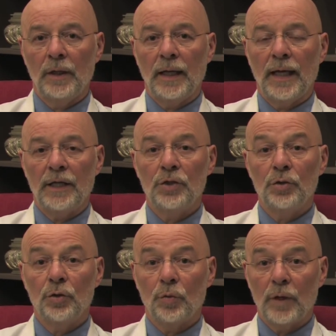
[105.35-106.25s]
and to
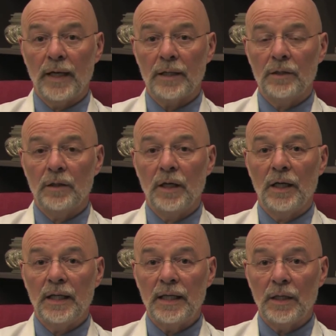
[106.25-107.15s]
direct a
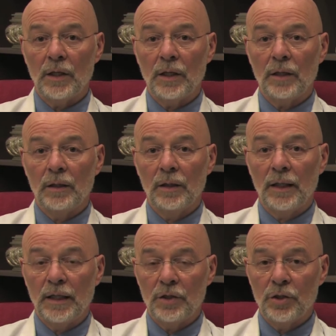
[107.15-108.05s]
needle
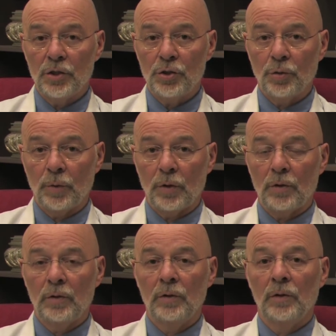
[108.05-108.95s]
into the tumor
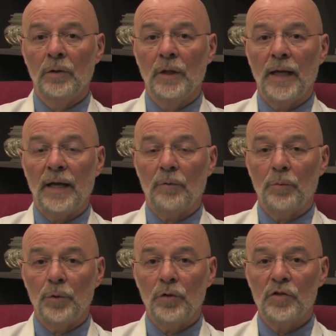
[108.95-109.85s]
and
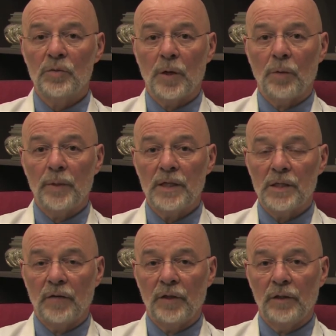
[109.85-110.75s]
remove a small piece
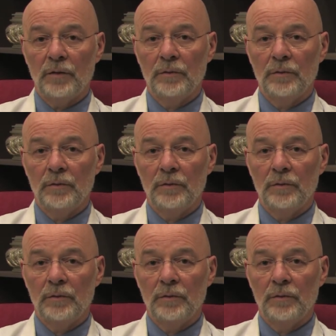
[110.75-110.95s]
of it.